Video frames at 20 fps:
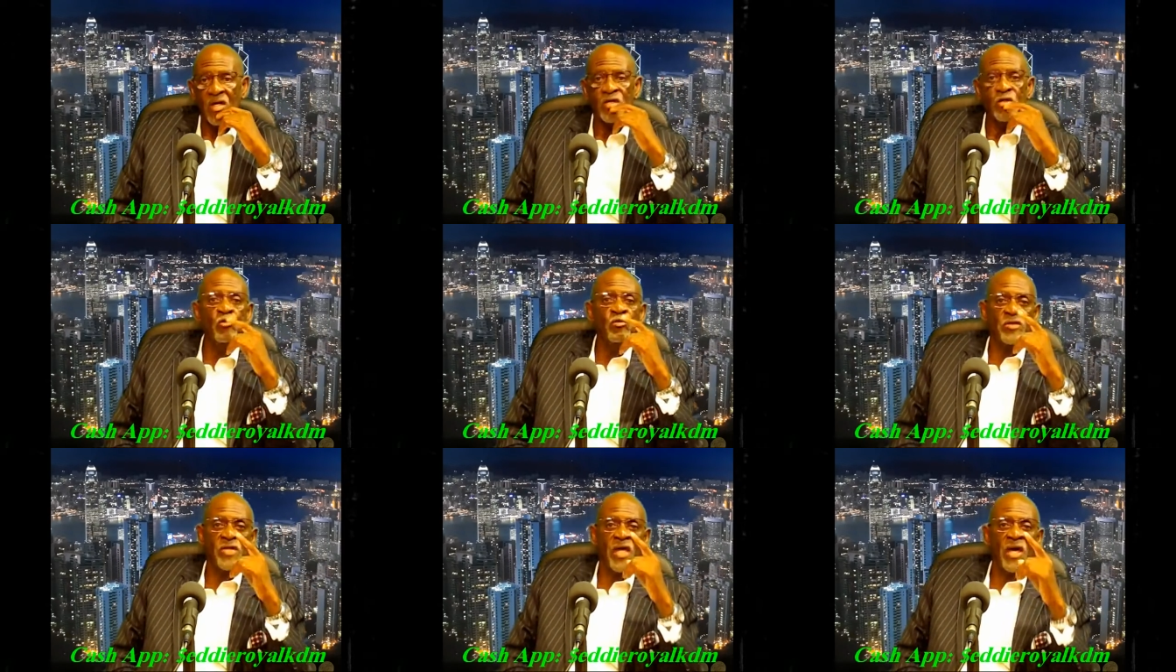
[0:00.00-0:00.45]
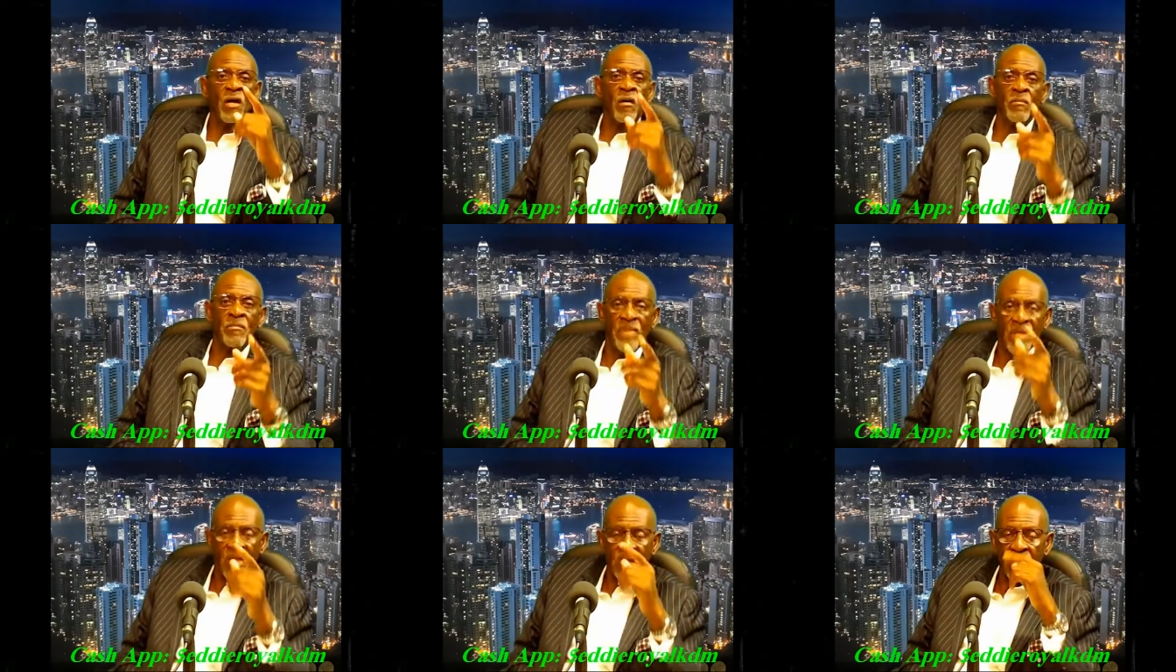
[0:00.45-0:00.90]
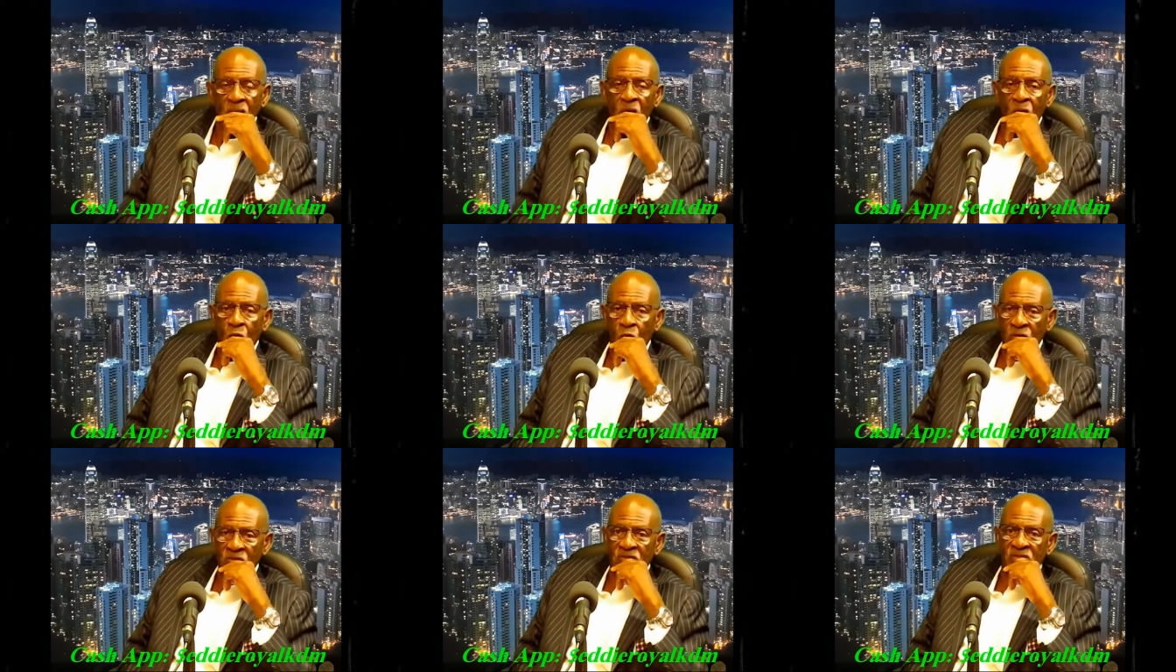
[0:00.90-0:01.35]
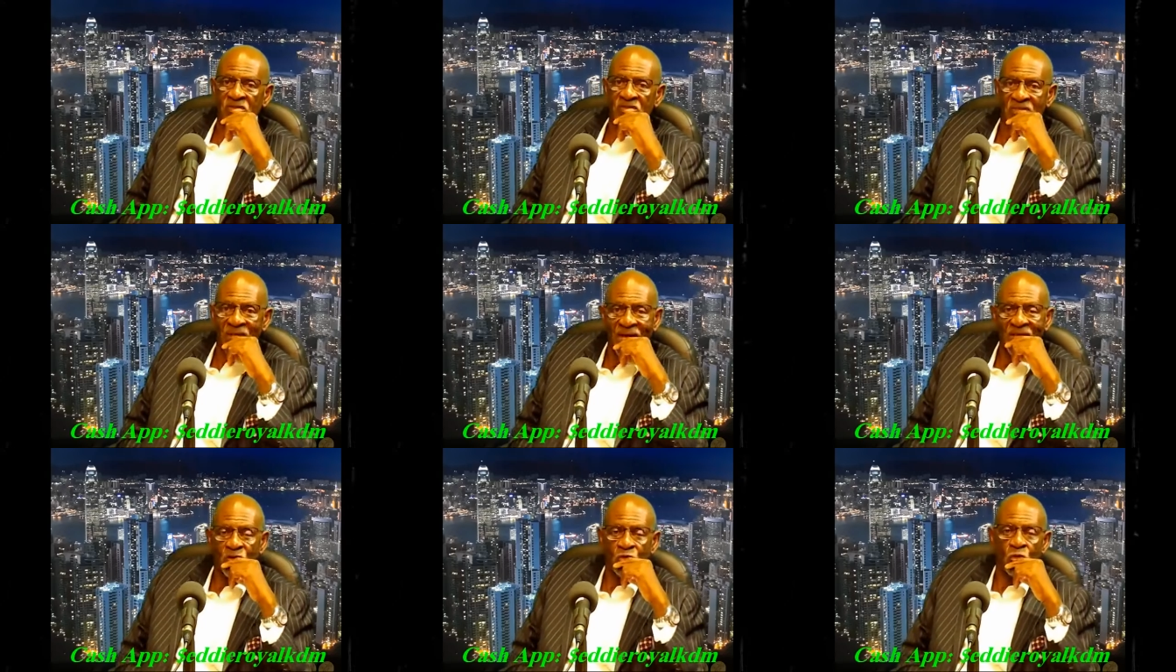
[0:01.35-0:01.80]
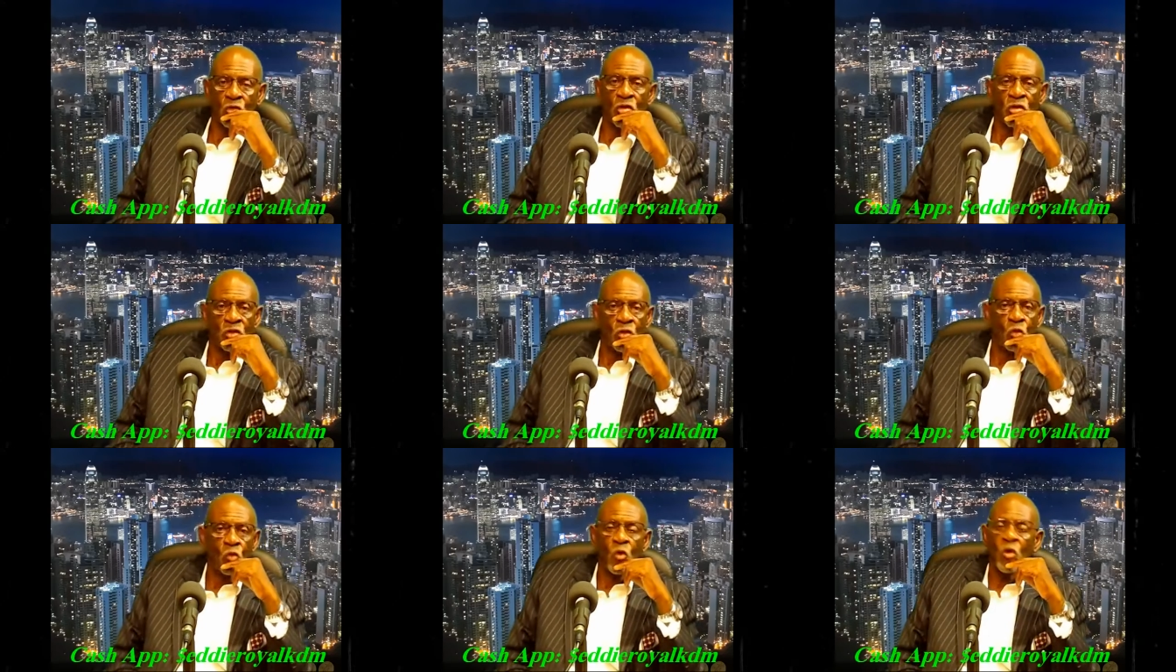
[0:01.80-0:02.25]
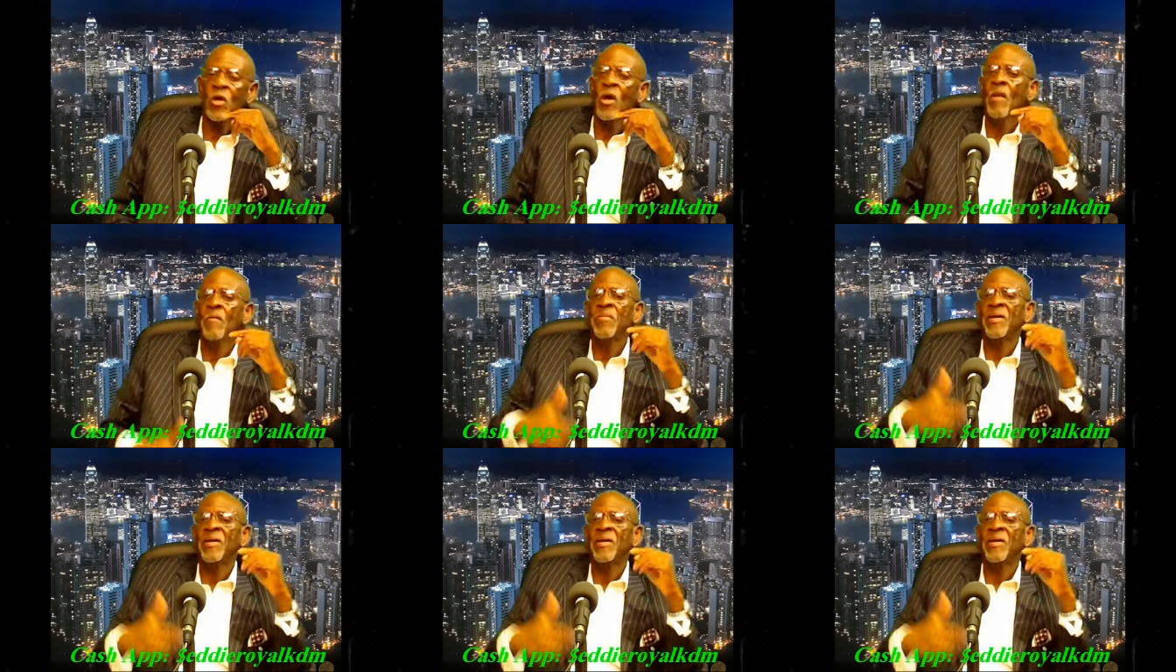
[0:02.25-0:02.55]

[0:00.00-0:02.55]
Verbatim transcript: You tell me what is natural to worry,